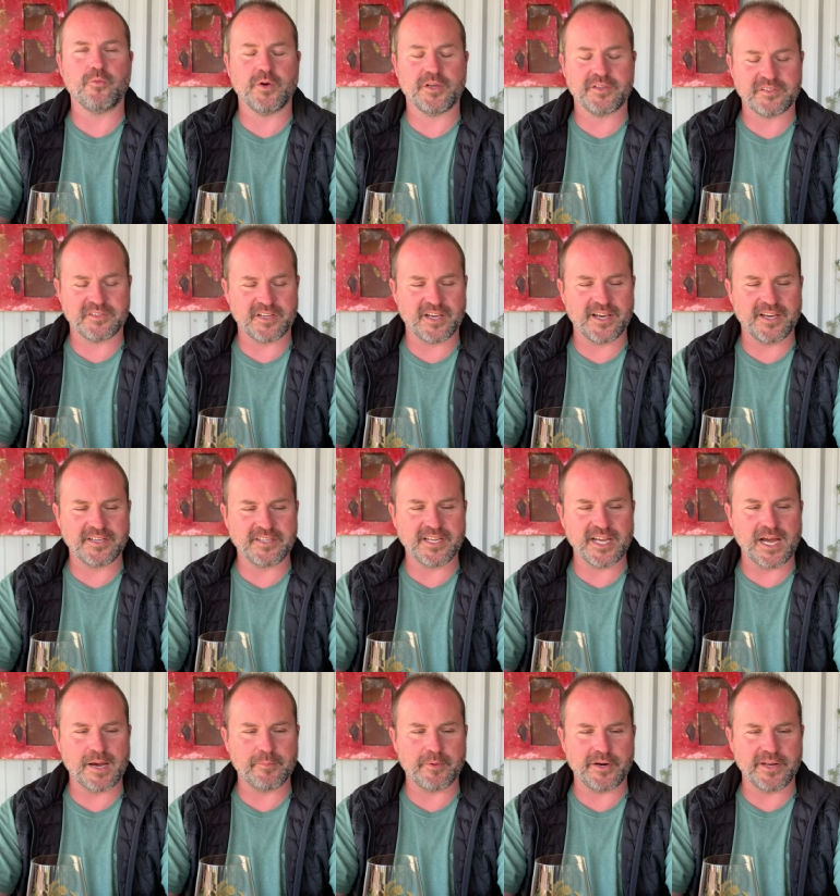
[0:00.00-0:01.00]
West Side
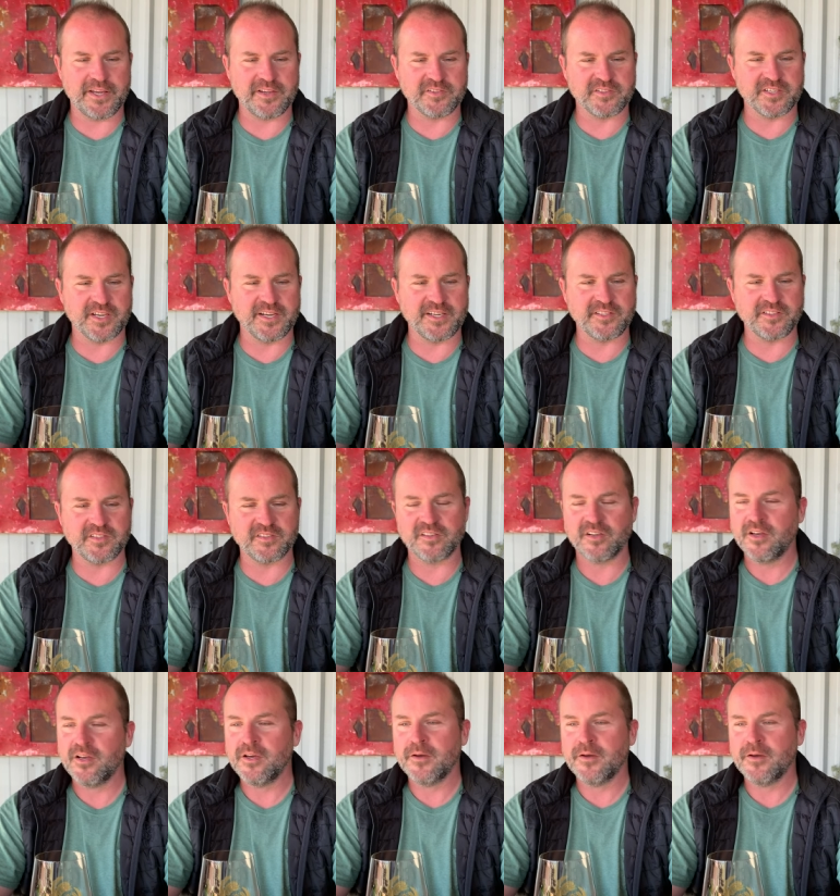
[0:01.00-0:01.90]
Cabernet sites.